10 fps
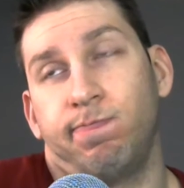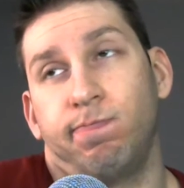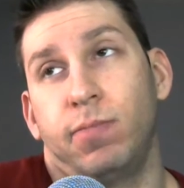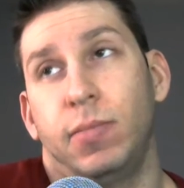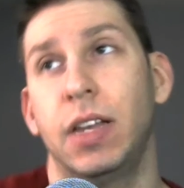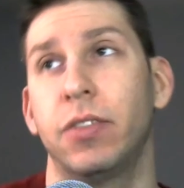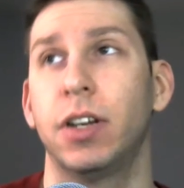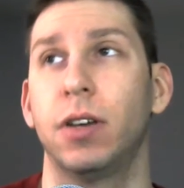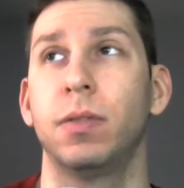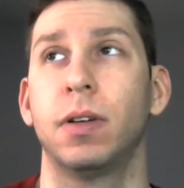never
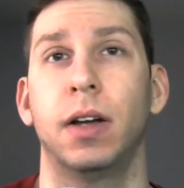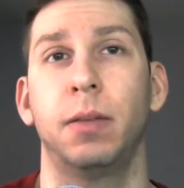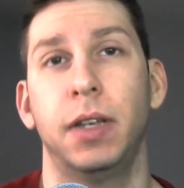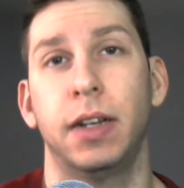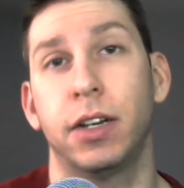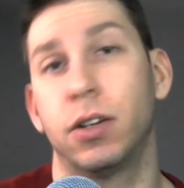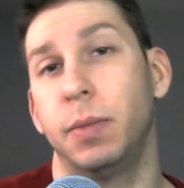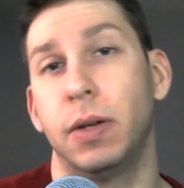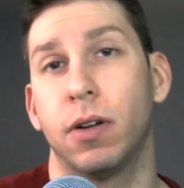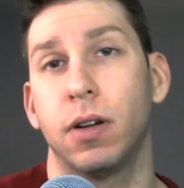know. I mean, I could
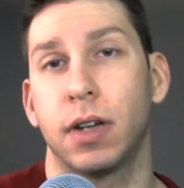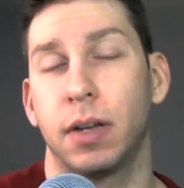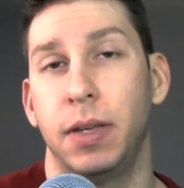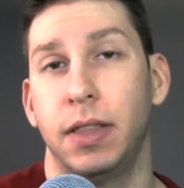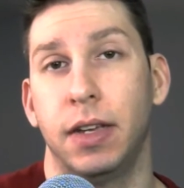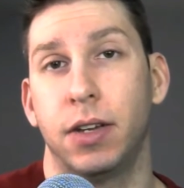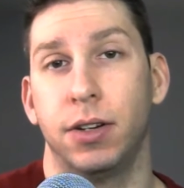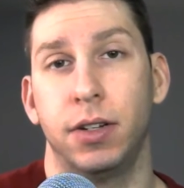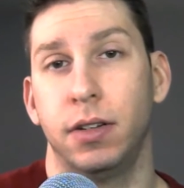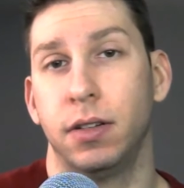be wrong. I mean, they
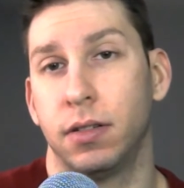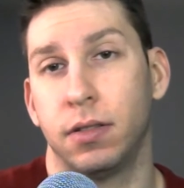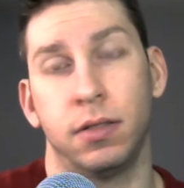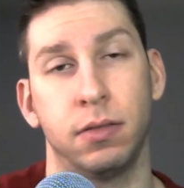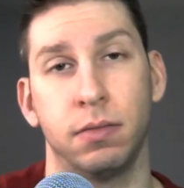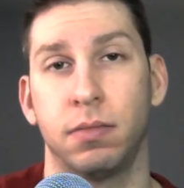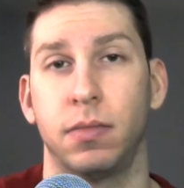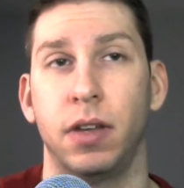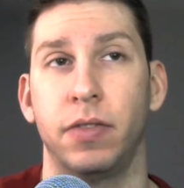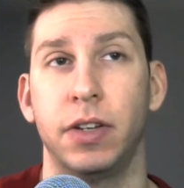could
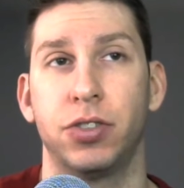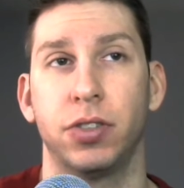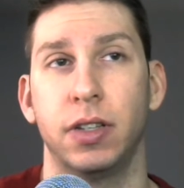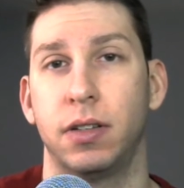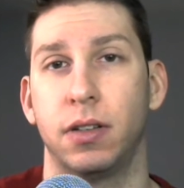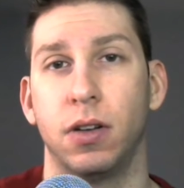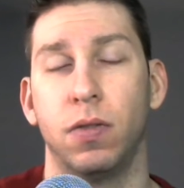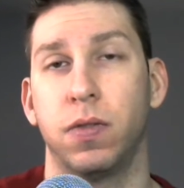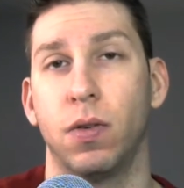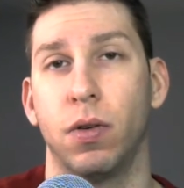eventually go
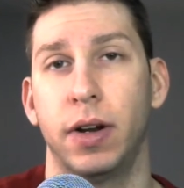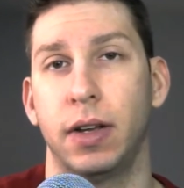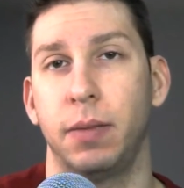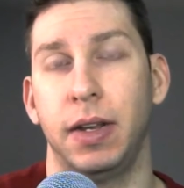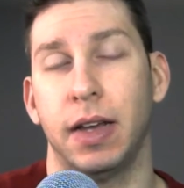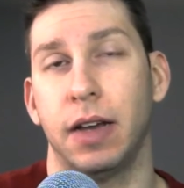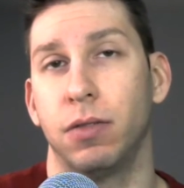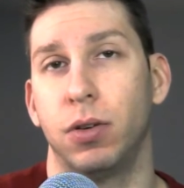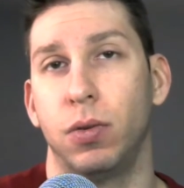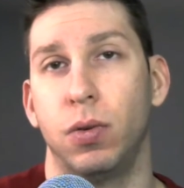for it. I mean, I don't
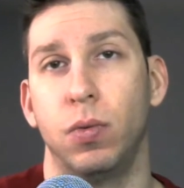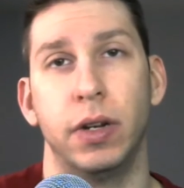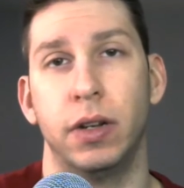know who would,